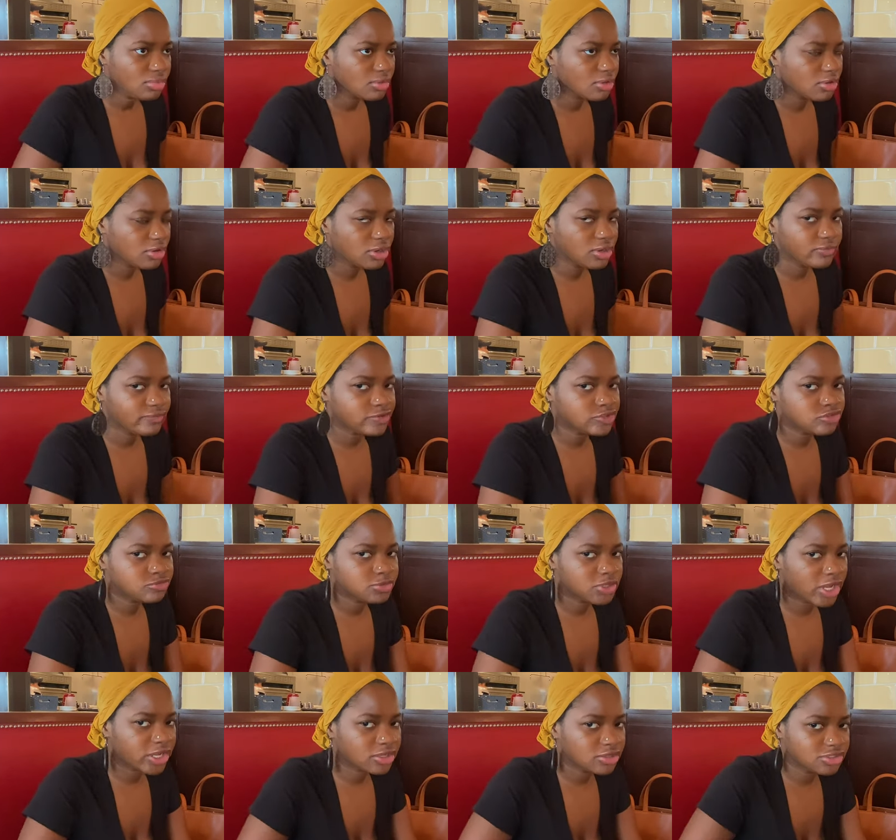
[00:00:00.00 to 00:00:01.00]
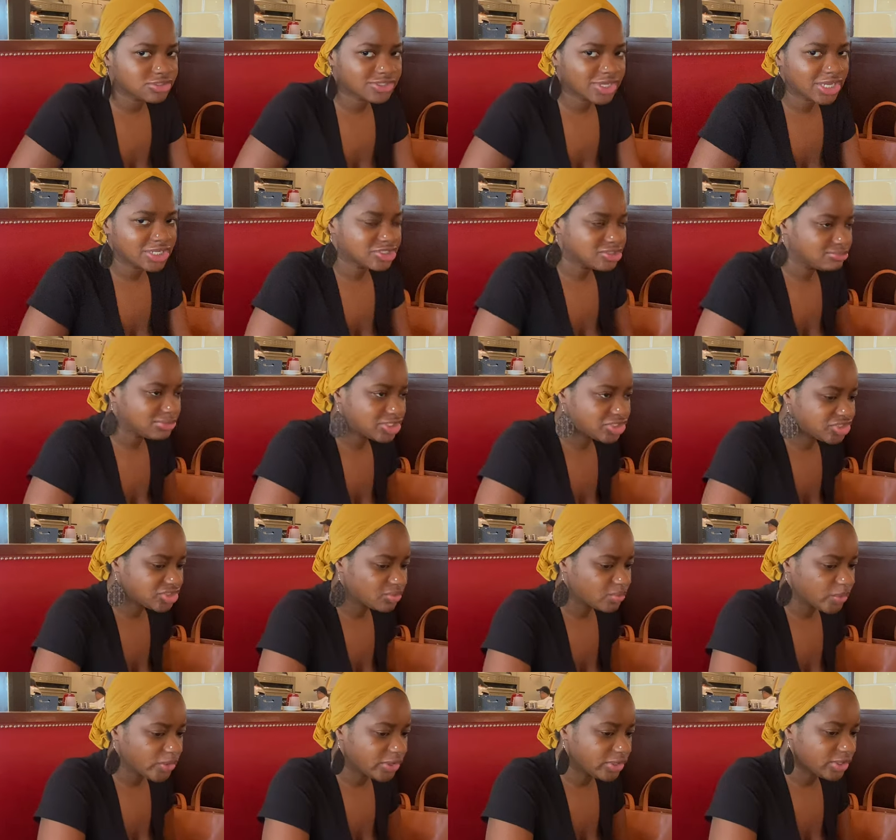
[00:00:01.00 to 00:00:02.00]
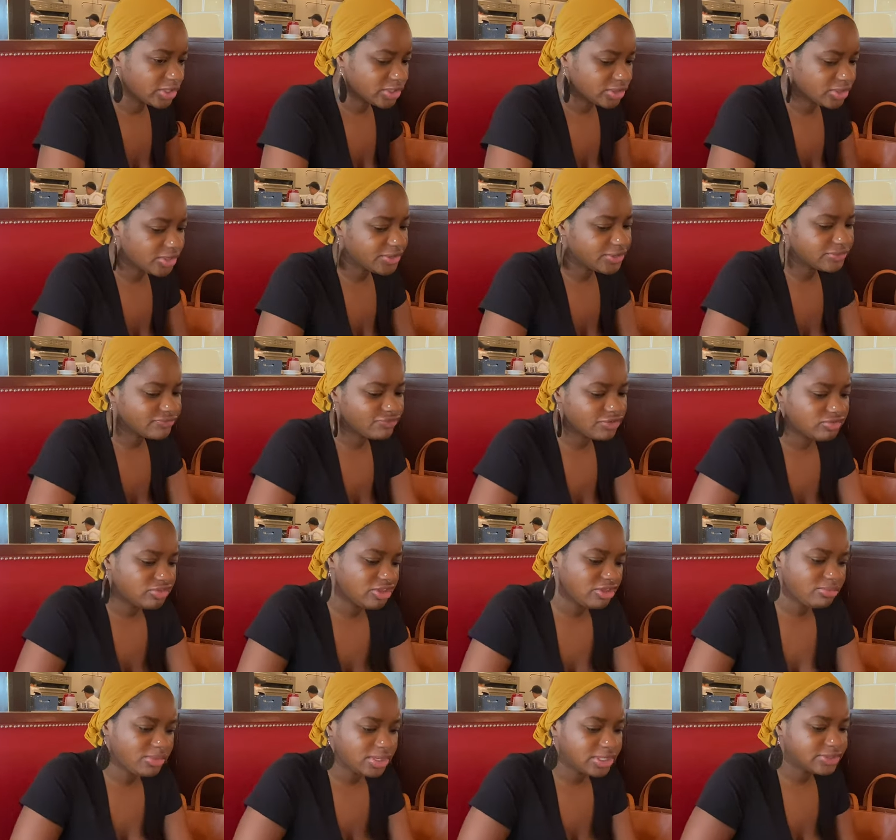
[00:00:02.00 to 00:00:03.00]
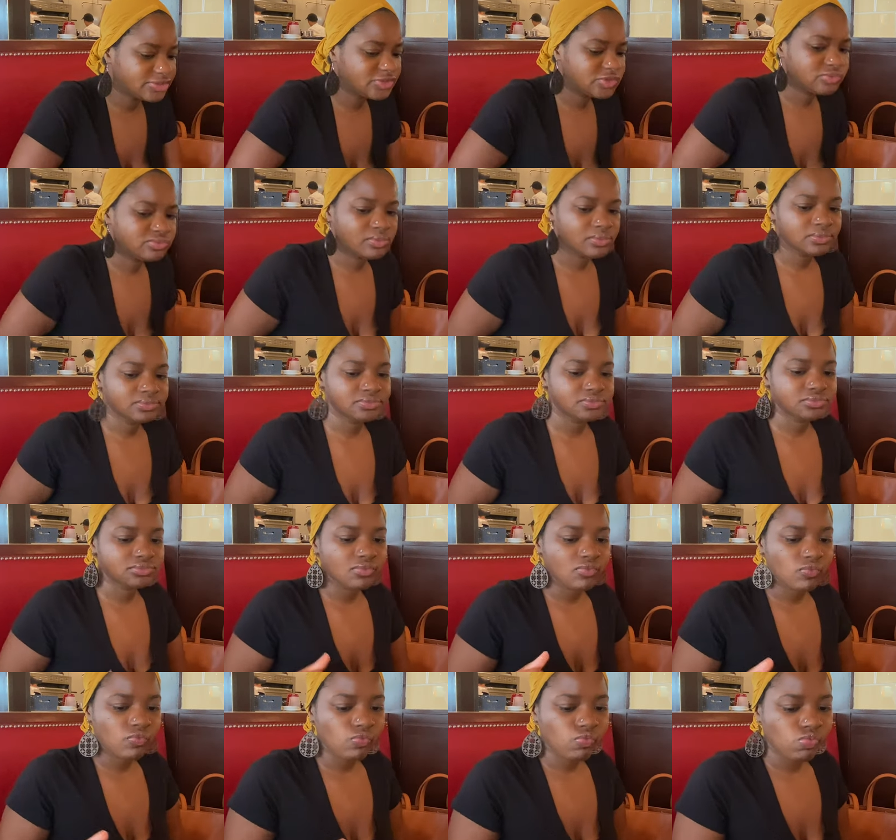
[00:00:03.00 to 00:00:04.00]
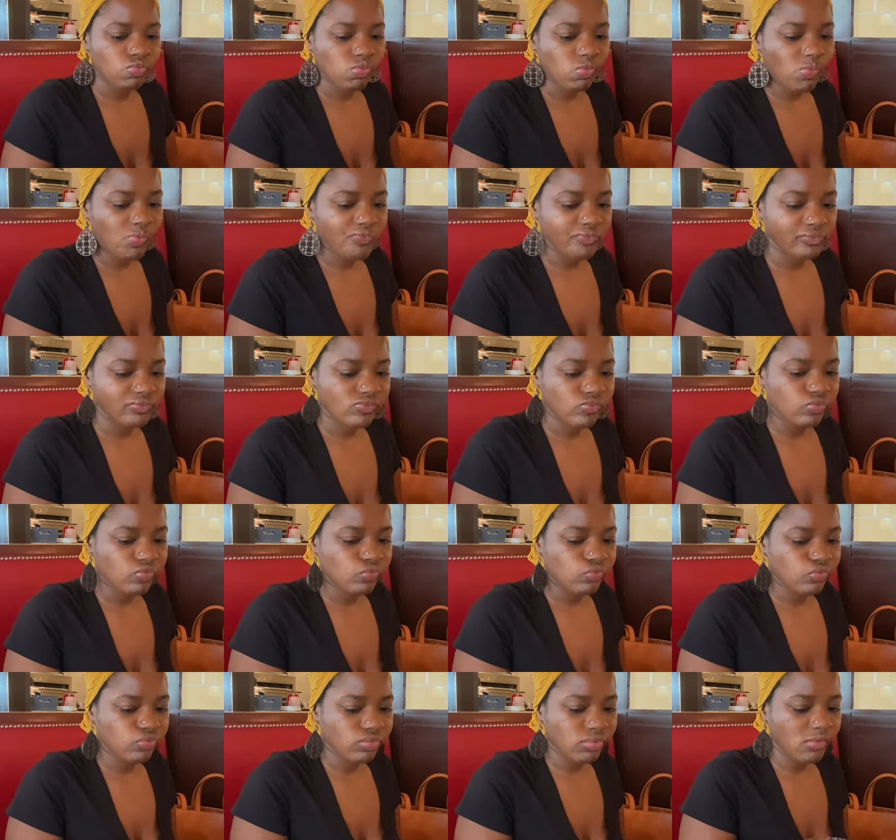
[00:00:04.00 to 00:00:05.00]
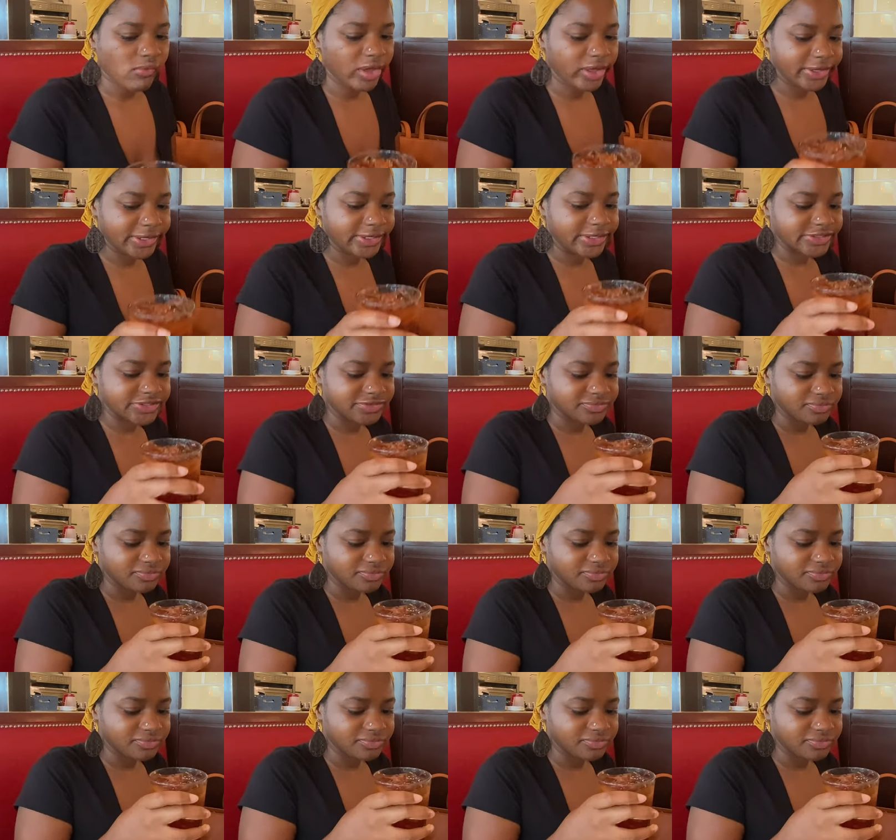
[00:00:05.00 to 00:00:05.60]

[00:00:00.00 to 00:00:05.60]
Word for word: we're in Richmond, I can just catch the bus somewhere and get there in fifteen minutes. You could do that here too, though. I guess.